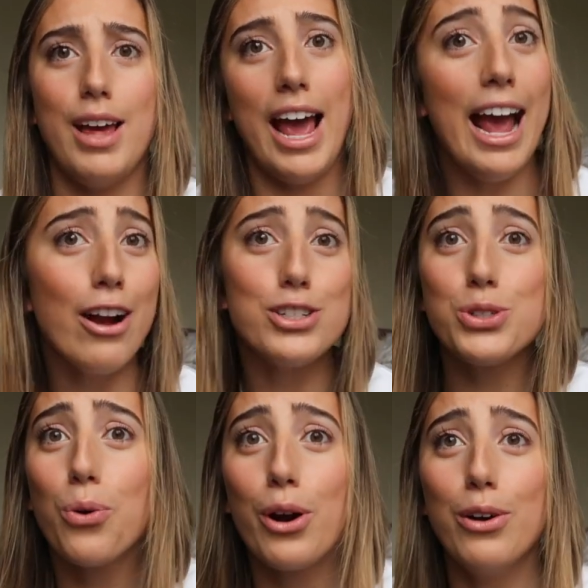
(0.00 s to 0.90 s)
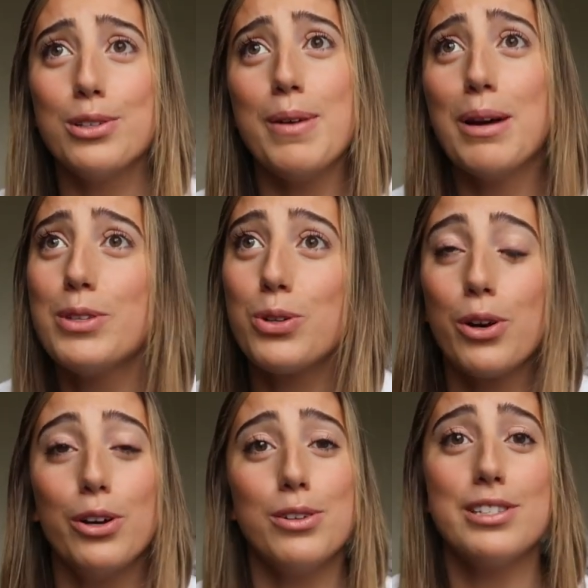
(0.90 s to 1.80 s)
hair tutorials, makeup
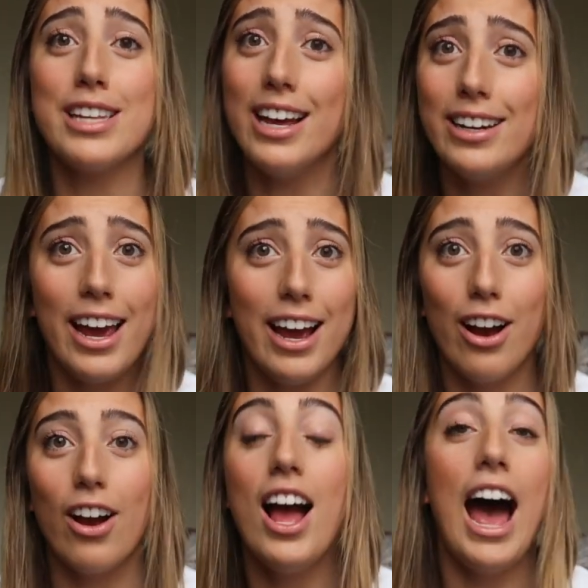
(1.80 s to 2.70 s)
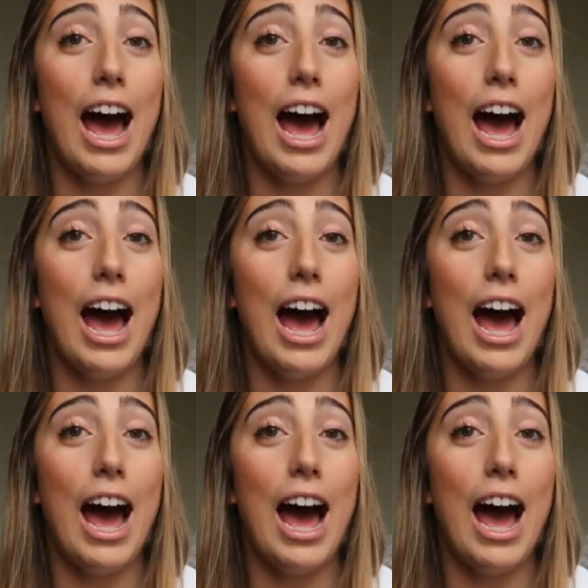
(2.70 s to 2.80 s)
tutorials, skincare.